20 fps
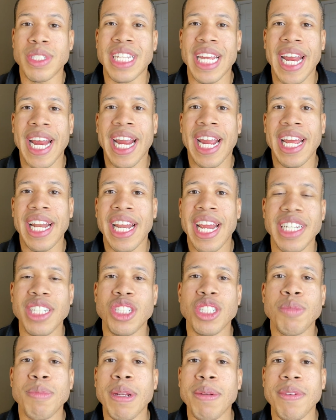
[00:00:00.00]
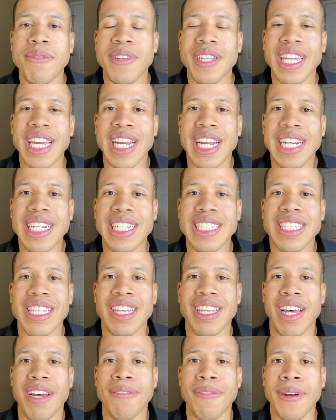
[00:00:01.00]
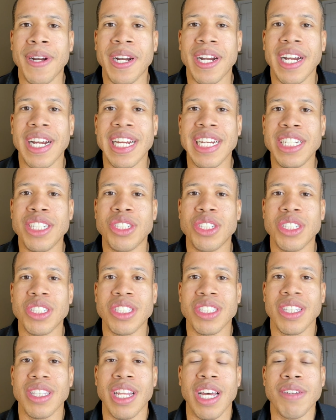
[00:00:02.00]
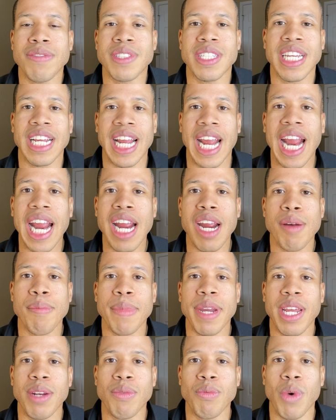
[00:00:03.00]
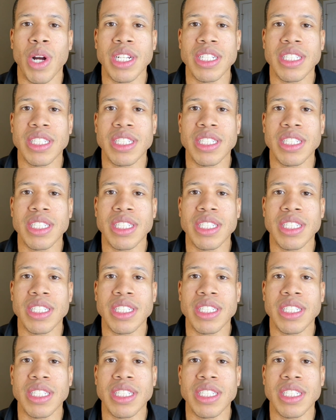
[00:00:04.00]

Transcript: And it just made me feel like he doesn't love her. He just loves the game and wants